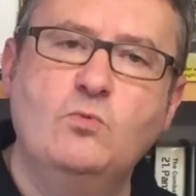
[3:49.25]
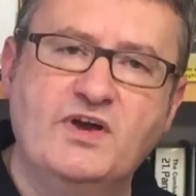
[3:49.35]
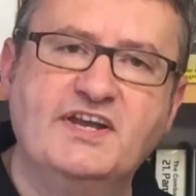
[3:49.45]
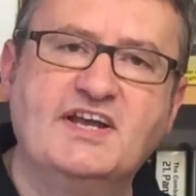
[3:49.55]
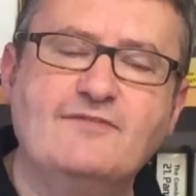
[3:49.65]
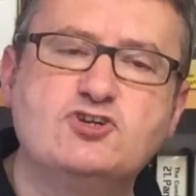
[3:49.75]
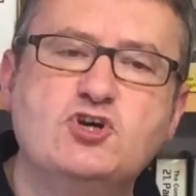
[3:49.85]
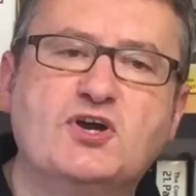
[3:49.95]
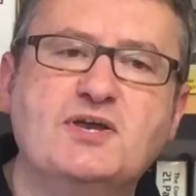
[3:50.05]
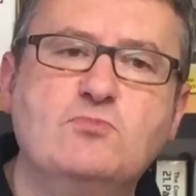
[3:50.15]
We're going to cover
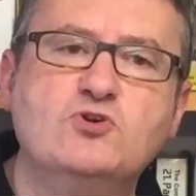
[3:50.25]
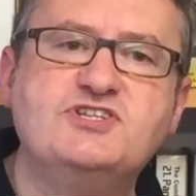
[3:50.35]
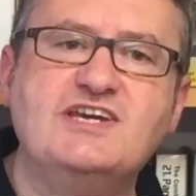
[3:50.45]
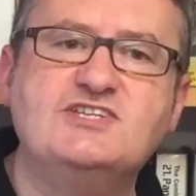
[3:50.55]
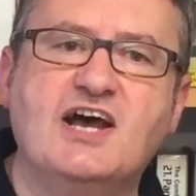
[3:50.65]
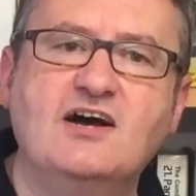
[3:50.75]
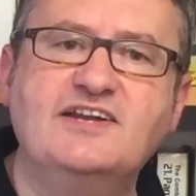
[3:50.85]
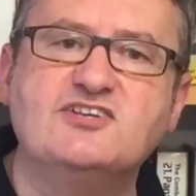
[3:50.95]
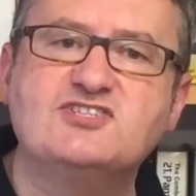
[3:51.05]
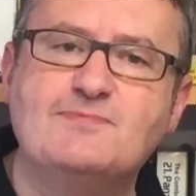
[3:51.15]
shock in more detail
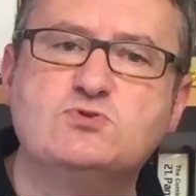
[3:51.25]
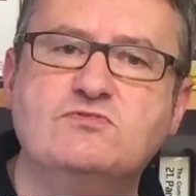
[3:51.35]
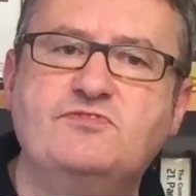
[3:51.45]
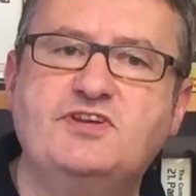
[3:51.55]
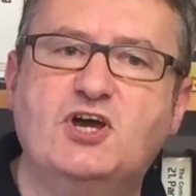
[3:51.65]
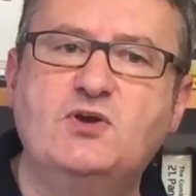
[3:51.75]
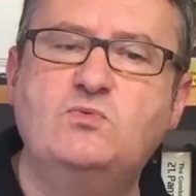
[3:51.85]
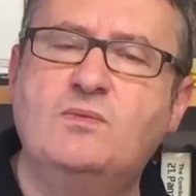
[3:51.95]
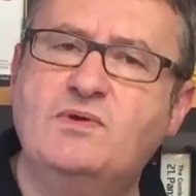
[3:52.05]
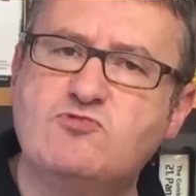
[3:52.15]
in a subsequent video
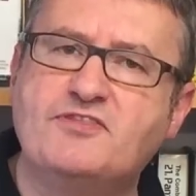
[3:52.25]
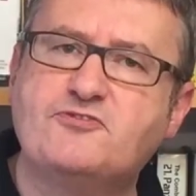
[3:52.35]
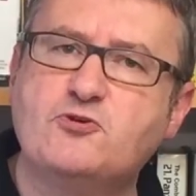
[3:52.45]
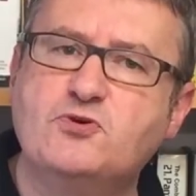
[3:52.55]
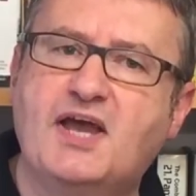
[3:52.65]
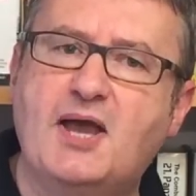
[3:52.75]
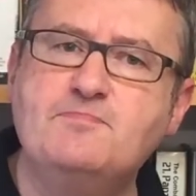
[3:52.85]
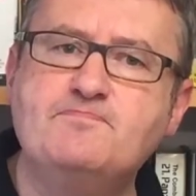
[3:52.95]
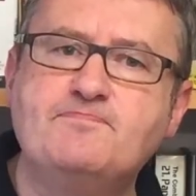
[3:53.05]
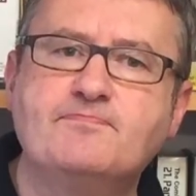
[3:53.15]
when we run through a game,